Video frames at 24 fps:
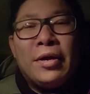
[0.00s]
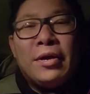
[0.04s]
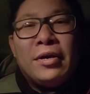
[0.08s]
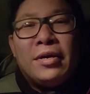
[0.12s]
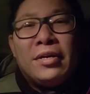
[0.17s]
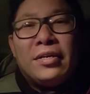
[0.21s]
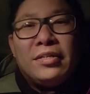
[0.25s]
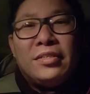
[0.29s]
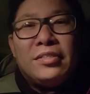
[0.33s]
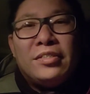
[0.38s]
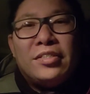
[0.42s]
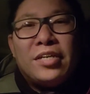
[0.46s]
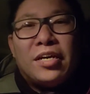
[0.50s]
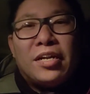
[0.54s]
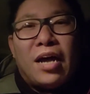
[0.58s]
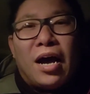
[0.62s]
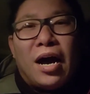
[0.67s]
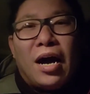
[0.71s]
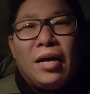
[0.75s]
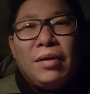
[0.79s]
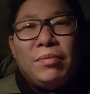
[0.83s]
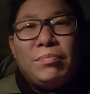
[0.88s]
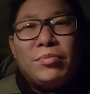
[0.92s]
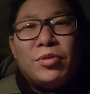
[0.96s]
he said
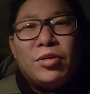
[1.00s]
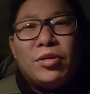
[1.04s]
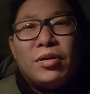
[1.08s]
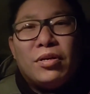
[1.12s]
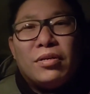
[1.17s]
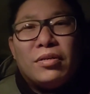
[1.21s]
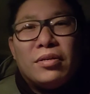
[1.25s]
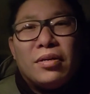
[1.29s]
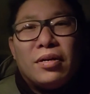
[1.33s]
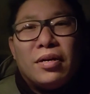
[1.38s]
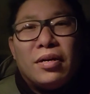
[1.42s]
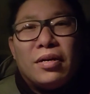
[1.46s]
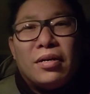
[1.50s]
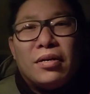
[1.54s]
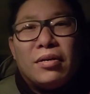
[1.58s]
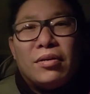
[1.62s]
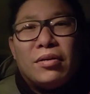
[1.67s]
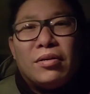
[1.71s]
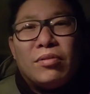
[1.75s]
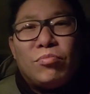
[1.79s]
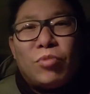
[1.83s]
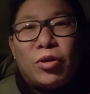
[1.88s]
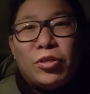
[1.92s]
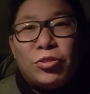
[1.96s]
i am the
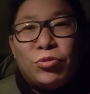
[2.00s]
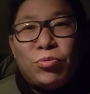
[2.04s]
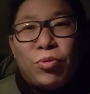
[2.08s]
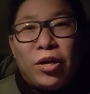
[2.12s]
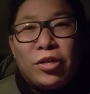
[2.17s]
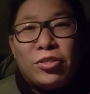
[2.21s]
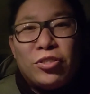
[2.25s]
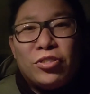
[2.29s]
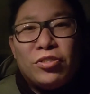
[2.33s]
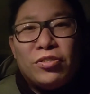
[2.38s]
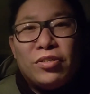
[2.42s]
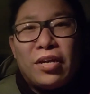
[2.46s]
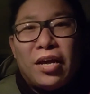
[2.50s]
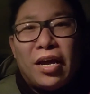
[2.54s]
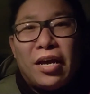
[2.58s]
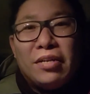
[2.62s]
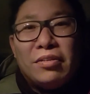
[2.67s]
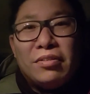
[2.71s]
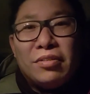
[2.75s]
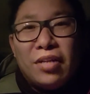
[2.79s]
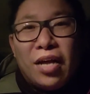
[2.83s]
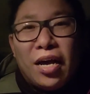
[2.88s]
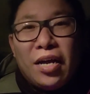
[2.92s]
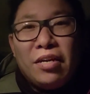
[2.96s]
uh, resurrection
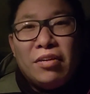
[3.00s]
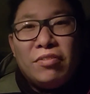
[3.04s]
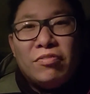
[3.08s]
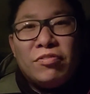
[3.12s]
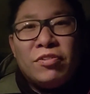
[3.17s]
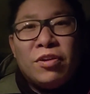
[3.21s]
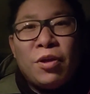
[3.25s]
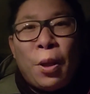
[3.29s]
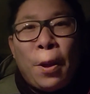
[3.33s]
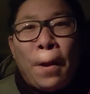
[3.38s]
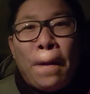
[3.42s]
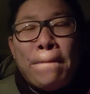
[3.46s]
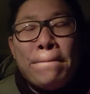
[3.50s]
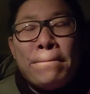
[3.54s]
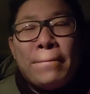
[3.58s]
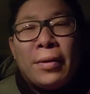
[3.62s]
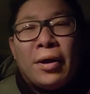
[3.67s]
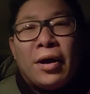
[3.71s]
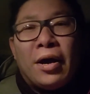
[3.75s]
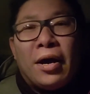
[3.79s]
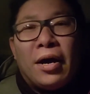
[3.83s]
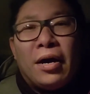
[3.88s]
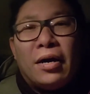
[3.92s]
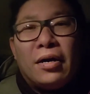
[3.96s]
and life
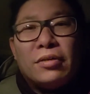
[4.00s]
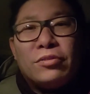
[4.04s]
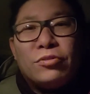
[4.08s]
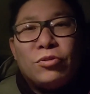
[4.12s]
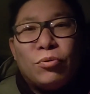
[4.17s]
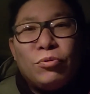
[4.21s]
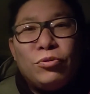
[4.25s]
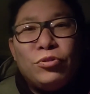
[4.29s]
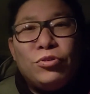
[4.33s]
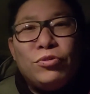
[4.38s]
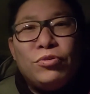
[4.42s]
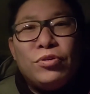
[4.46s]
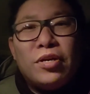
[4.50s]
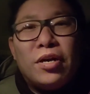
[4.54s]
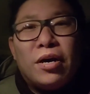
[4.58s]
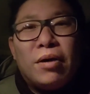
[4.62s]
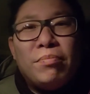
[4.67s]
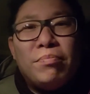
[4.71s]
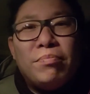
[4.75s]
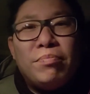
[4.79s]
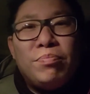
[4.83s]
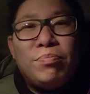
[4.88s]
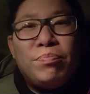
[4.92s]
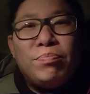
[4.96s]
uh, those who
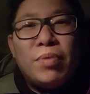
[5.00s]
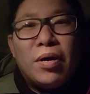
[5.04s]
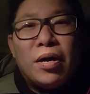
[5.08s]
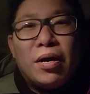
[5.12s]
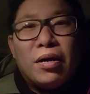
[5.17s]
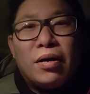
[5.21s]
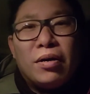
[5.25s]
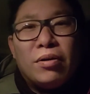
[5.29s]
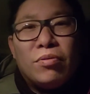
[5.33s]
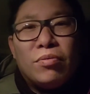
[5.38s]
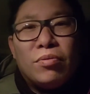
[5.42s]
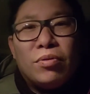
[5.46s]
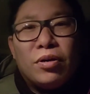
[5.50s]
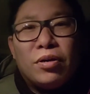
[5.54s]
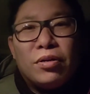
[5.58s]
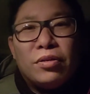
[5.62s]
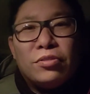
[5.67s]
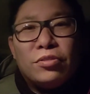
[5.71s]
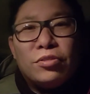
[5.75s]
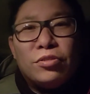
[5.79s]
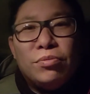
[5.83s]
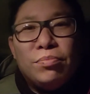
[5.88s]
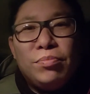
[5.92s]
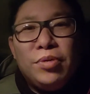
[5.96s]
come
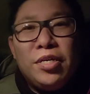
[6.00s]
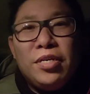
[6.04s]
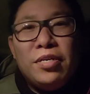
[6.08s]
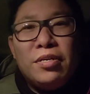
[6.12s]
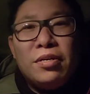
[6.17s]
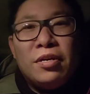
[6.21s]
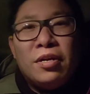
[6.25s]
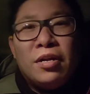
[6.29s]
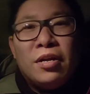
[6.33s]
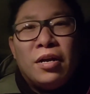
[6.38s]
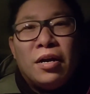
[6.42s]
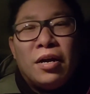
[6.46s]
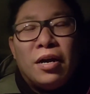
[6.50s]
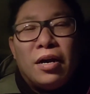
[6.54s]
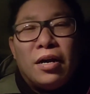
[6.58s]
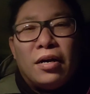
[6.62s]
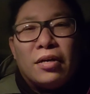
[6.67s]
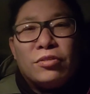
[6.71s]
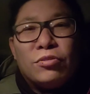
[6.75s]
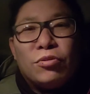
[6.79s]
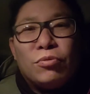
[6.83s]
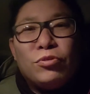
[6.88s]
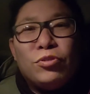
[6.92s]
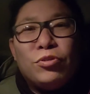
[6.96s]
to me
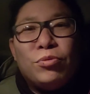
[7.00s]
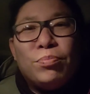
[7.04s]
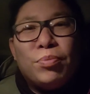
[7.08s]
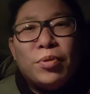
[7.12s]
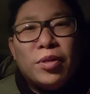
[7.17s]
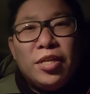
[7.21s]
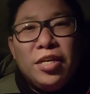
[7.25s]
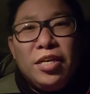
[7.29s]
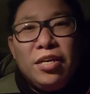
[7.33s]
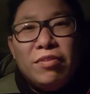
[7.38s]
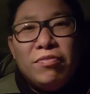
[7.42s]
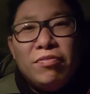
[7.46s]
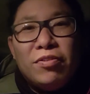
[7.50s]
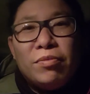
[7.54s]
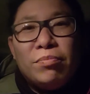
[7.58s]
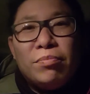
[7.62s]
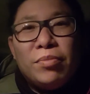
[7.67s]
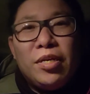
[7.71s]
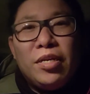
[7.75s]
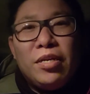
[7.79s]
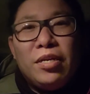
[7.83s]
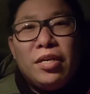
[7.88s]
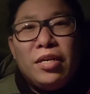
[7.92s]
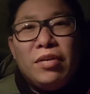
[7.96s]
those who believe in
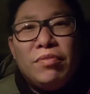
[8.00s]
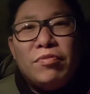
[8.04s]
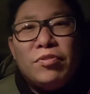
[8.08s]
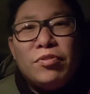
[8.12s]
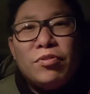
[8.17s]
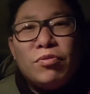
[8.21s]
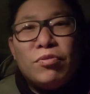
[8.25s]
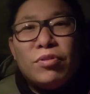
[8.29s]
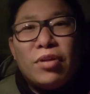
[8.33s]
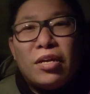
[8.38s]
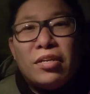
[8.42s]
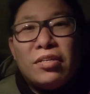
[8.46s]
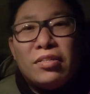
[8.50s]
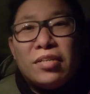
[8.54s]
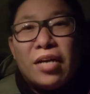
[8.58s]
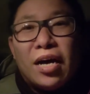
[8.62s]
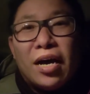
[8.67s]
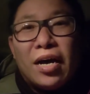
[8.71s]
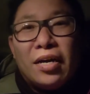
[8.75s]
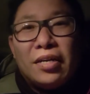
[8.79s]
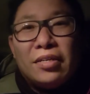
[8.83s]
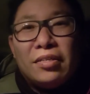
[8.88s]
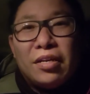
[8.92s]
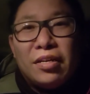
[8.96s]
me even though they
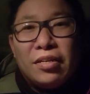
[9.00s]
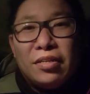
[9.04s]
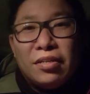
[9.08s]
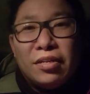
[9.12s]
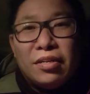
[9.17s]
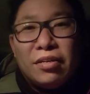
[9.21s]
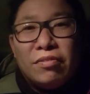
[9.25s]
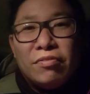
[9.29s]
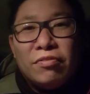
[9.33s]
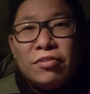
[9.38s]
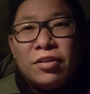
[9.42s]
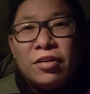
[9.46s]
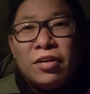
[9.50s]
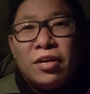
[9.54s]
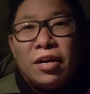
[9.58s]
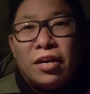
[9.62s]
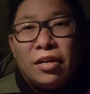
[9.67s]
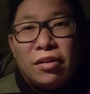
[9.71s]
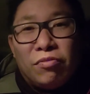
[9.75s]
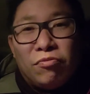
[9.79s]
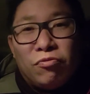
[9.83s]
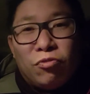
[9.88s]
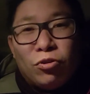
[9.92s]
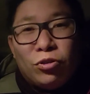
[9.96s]
die they live and
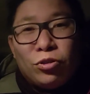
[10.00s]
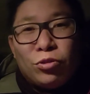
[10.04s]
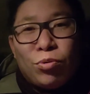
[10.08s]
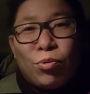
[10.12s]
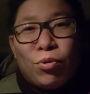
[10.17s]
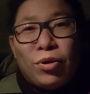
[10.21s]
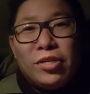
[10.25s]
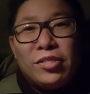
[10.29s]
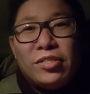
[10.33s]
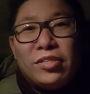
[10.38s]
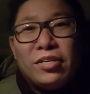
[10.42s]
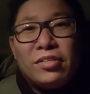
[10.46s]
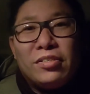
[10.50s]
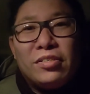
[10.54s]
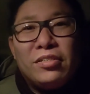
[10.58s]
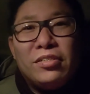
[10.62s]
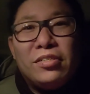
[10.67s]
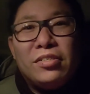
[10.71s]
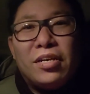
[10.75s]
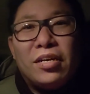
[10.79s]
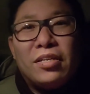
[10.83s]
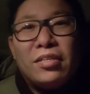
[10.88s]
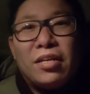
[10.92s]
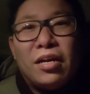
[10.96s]
in verse 26 he
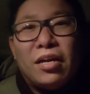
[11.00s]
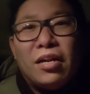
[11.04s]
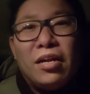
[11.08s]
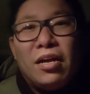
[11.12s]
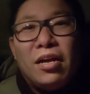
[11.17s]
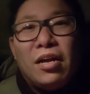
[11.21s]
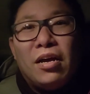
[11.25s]
said that